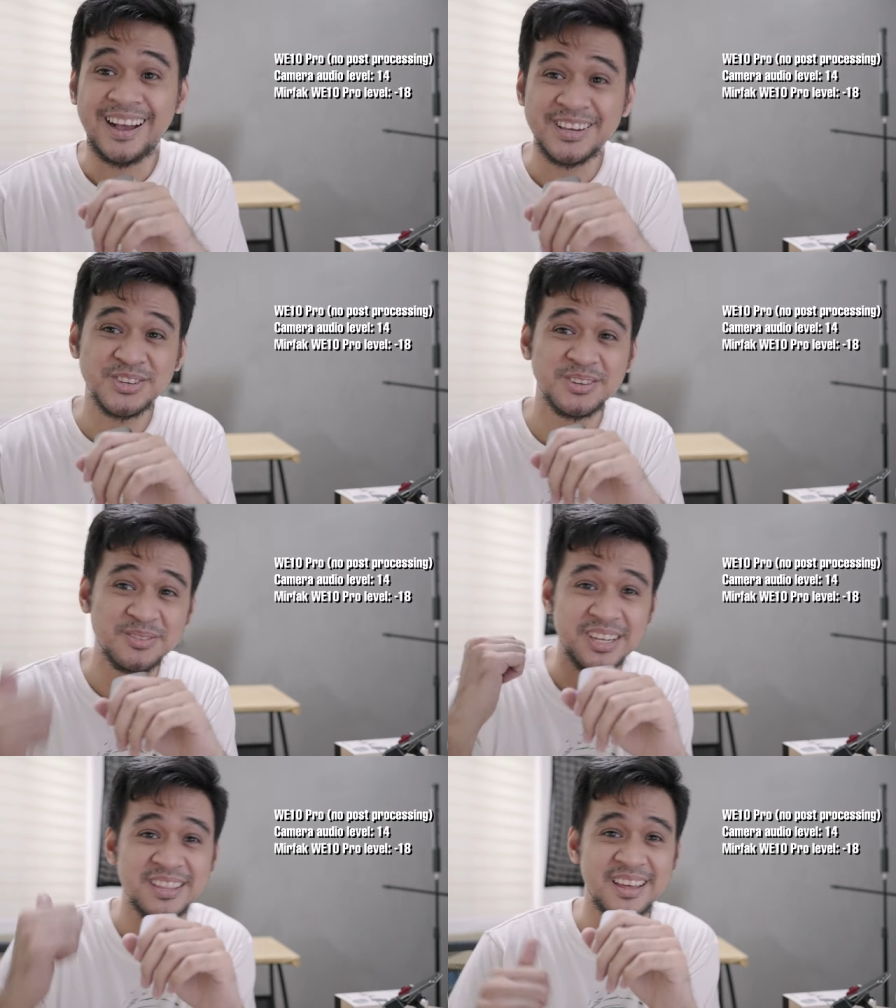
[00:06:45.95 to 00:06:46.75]
I should
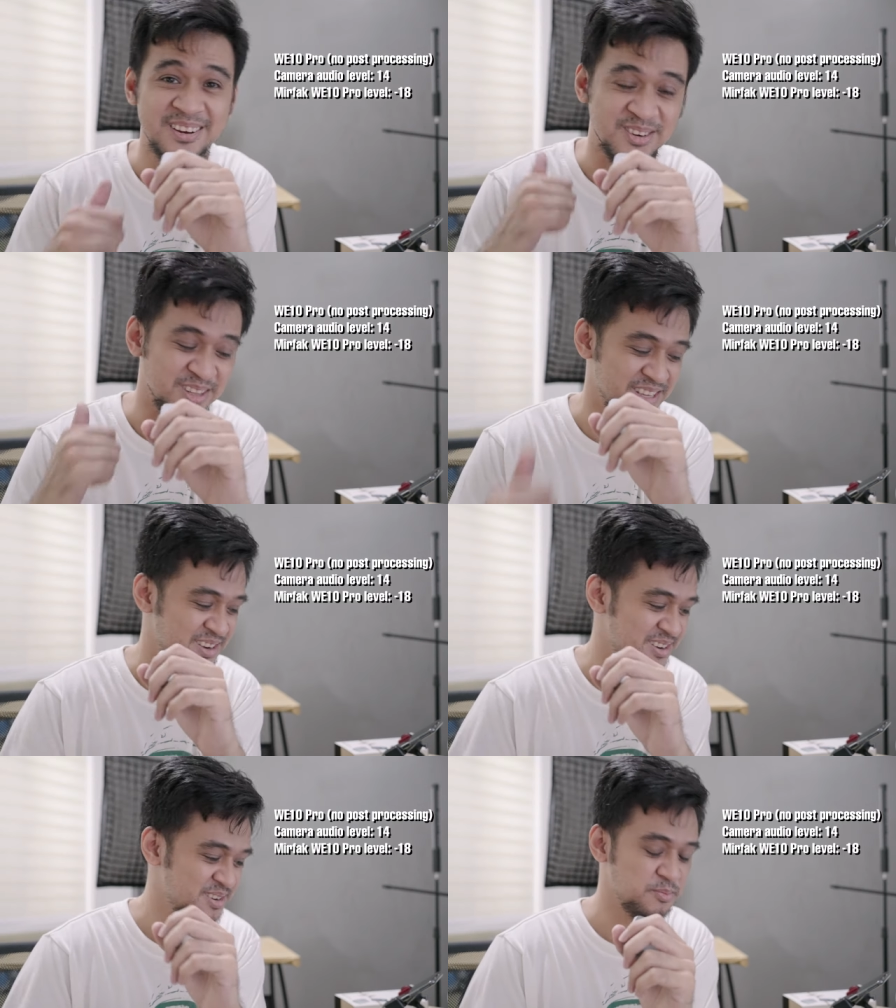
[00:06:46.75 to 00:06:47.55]
have done that
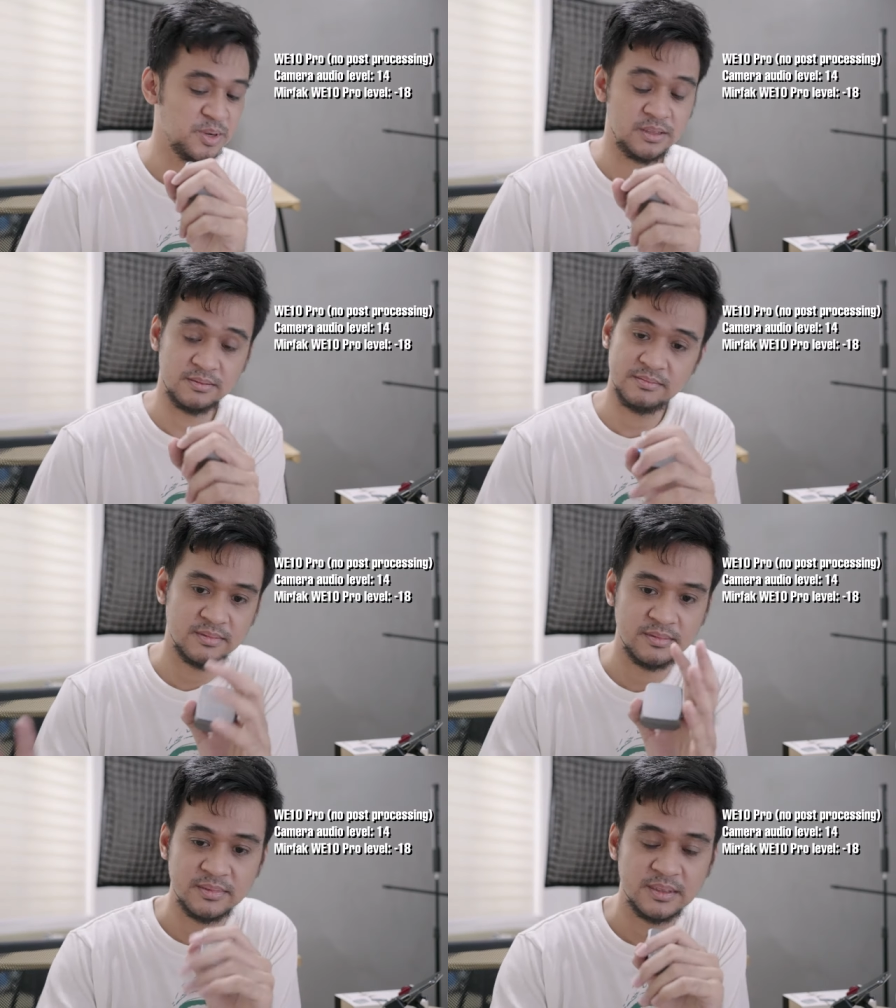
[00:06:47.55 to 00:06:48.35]
earlier, but
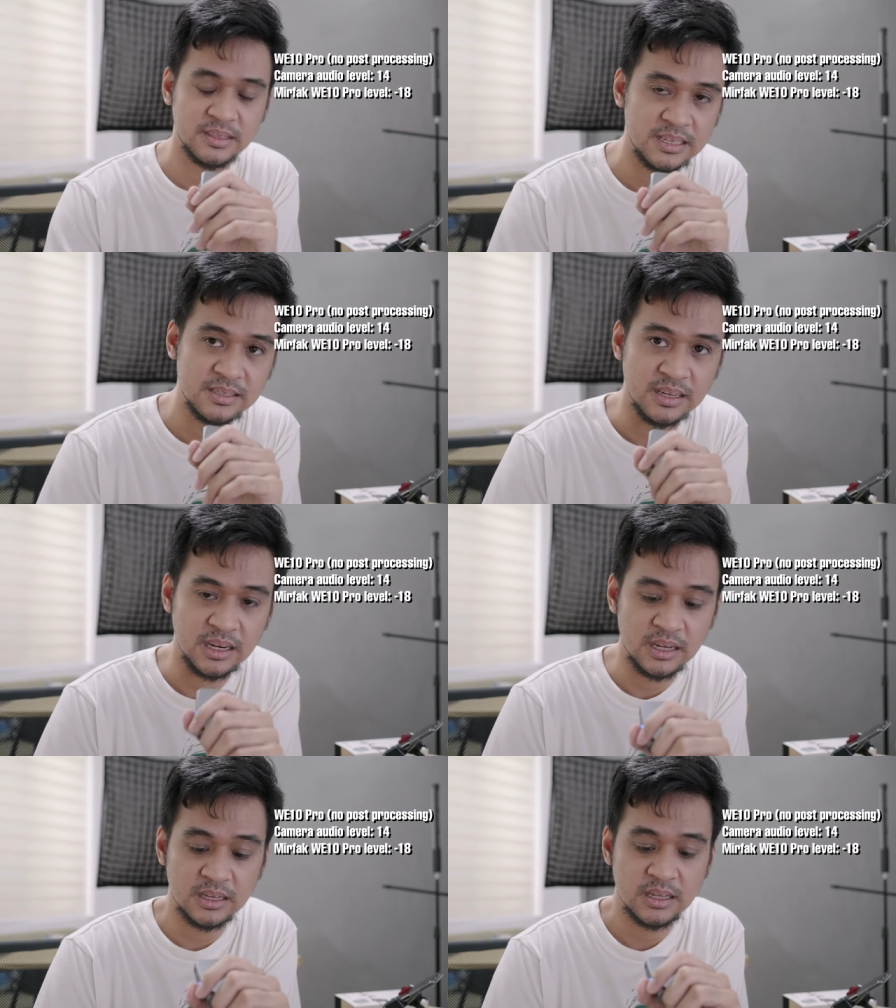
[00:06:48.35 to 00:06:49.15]
testing
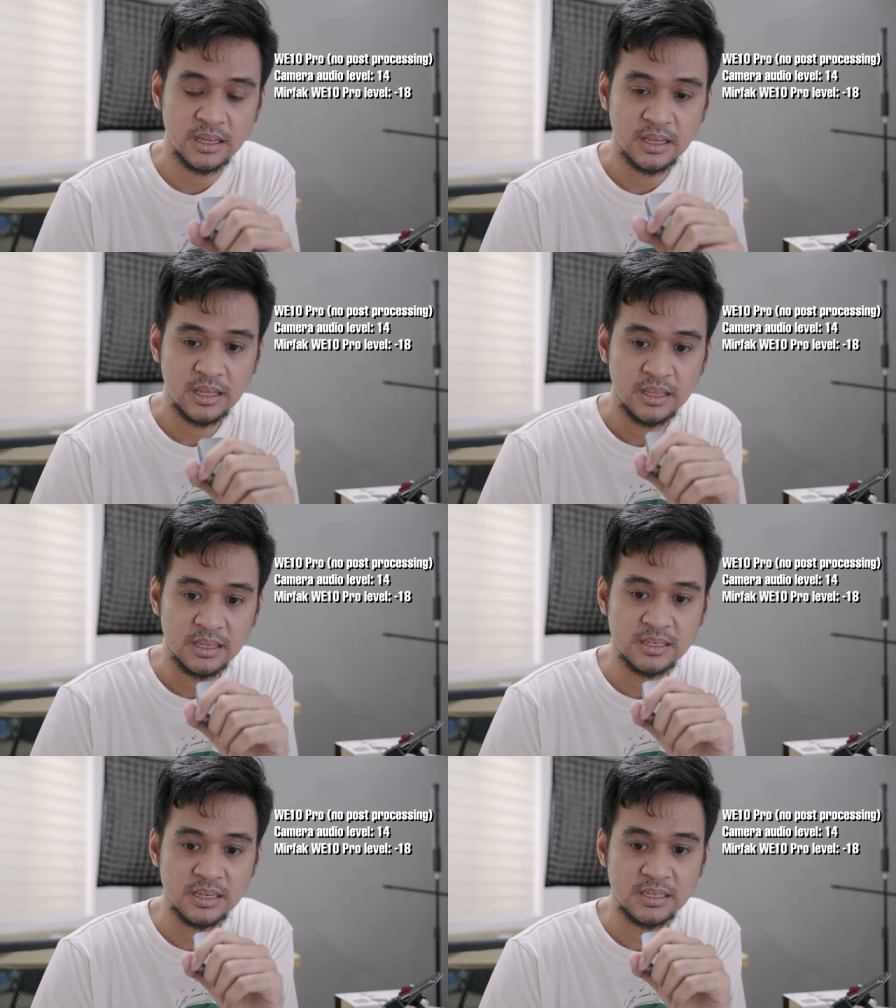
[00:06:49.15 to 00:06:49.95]
lang.
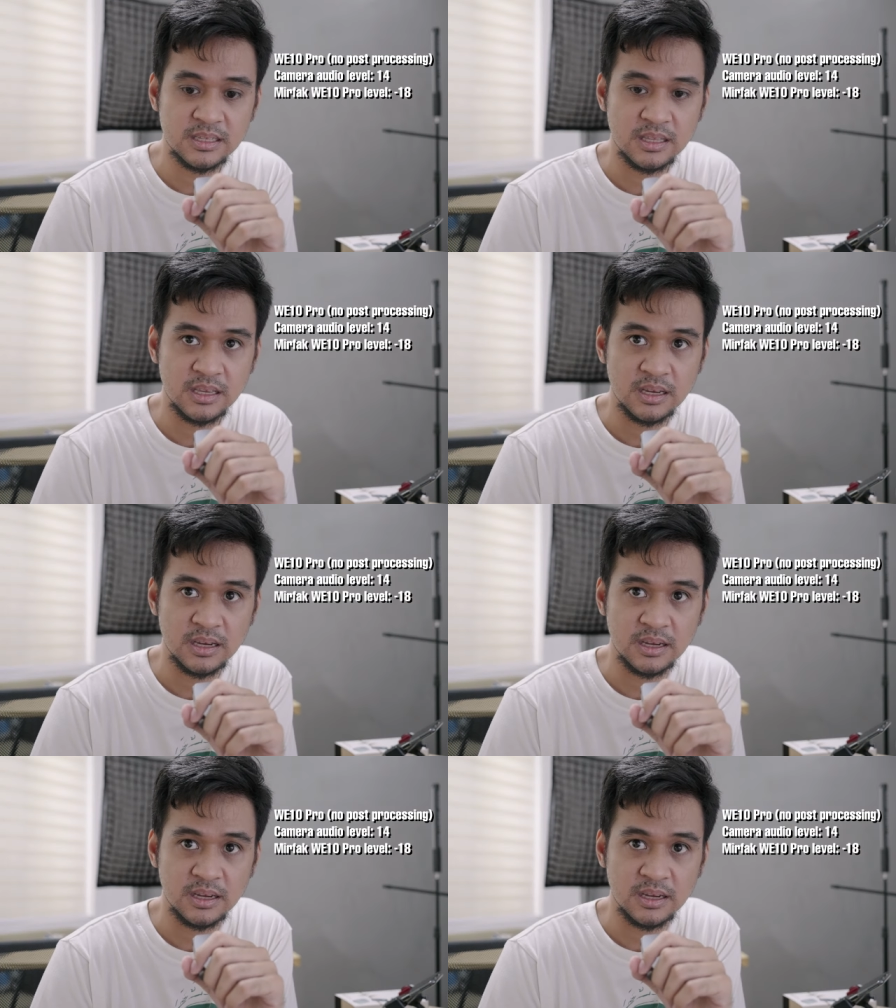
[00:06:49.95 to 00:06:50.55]
This is the